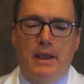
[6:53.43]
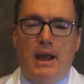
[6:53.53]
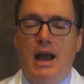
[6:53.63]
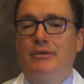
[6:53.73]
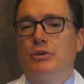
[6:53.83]

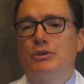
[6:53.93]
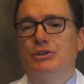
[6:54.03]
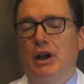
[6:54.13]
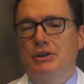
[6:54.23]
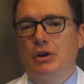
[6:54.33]
I've used
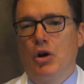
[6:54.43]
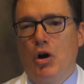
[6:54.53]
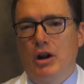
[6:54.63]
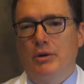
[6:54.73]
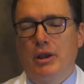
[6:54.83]
suction
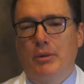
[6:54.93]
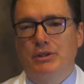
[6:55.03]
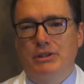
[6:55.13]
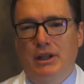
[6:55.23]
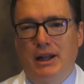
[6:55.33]
cautery, which
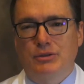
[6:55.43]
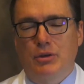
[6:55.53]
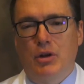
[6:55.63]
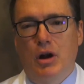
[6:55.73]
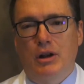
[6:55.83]
is electrical
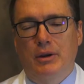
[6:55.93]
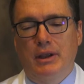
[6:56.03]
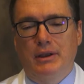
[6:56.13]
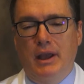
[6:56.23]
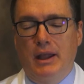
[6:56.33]
cautery,
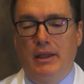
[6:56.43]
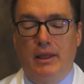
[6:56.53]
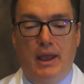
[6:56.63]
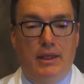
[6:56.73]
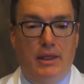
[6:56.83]
and
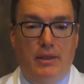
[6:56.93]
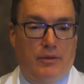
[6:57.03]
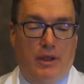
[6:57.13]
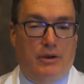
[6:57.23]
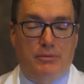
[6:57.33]

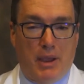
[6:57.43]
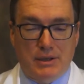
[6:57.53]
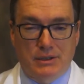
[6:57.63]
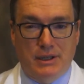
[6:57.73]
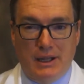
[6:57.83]
there's
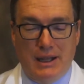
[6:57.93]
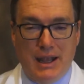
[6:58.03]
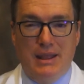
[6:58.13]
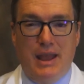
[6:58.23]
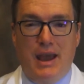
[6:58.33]
patients that
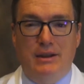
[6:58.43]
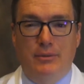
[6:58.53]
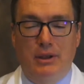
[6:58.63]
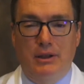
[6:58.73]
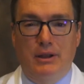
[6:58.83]
need that. I
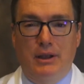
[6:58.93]
mean,